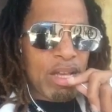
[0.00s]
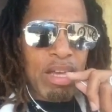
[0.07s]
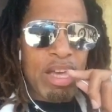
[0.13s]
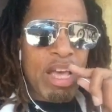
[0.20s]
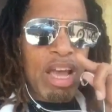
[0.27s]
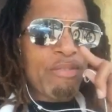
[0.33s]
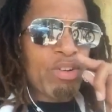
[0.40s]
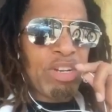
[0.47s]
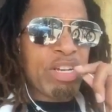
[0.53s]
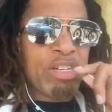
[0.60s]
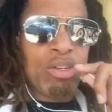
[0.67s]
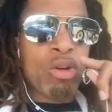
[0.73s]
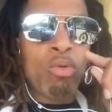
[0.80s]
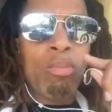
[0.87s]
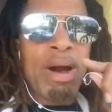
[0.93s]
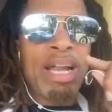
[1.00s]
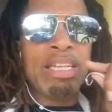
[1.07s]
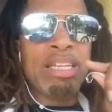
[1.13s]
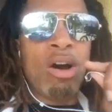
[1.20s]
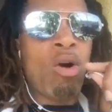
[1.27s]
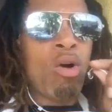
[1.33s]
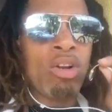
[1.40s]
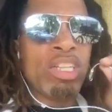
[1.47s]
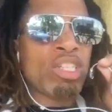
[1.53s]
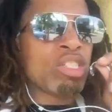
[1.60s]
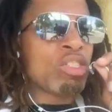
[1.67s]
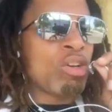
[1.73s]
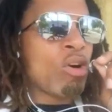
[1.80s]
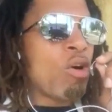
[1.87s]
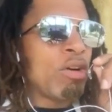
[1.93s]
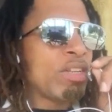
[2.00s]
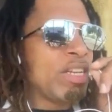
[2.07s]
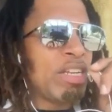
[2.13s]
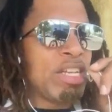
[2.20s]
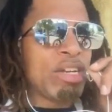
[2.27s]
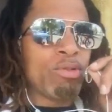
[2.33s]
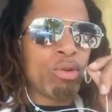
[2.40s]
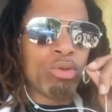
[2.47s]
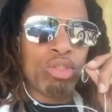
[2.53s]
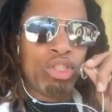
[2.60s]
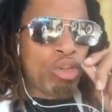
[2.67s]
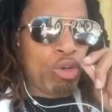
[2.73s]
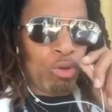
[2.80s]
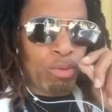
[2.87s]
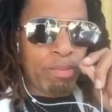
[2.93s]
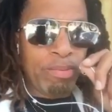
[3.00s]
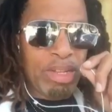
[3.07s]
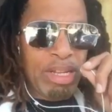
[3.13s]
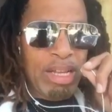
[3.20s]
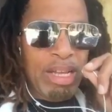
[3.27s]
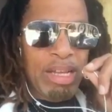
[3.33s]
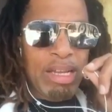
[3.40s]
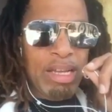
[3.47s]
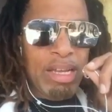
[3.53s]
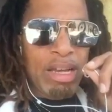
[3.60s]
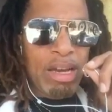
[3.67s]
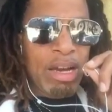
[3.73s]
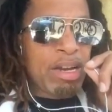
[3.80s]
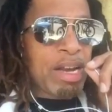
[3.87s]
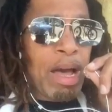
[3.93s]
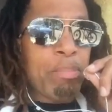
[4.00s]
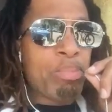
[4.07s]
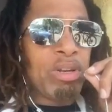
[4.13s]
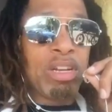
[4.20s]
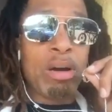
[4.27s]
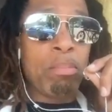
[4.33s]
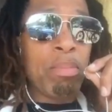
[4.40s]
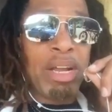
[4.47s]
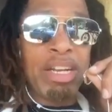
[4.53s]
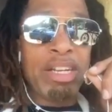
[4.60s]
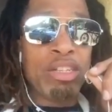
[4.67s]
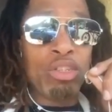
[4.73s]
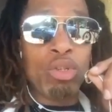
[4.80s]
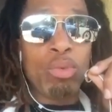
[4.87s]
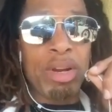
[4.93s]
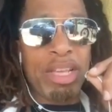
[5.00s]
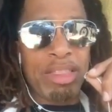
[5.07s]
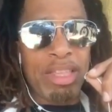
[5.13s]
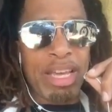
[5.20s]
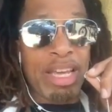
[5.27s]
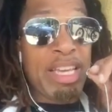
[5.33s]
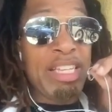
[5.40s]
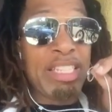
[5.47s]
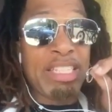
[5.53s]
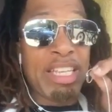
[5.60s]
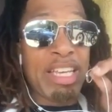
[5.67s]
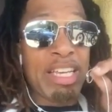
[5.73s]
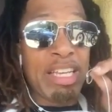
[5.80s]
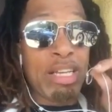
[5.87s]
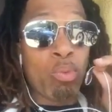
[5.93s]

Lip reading: Ever done. Nobody, all this talk that Negroes do and not putting up money to do anything. And he said it